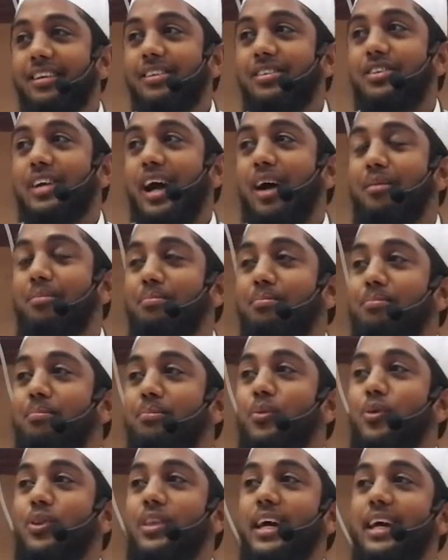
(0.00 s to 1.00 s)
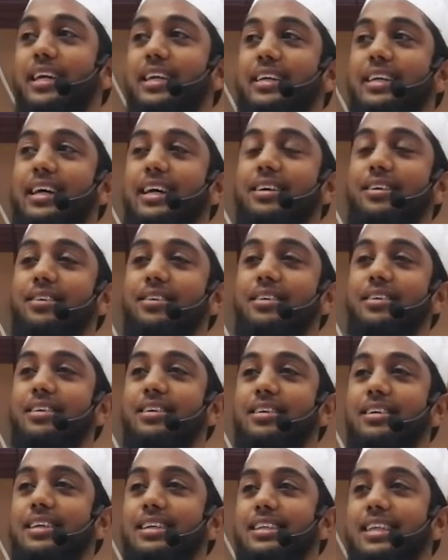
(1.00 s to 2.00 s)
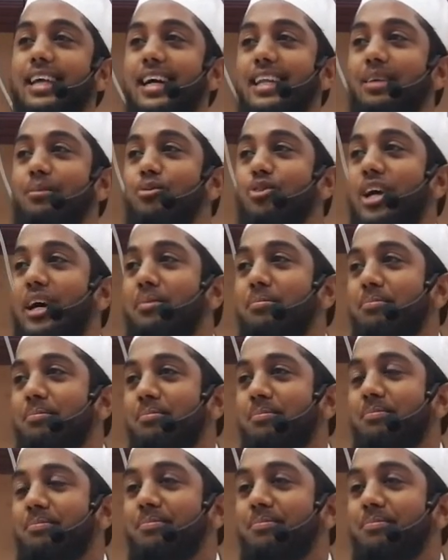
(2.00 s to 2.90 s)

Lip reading: Jam, mudhakkar, salim, jam.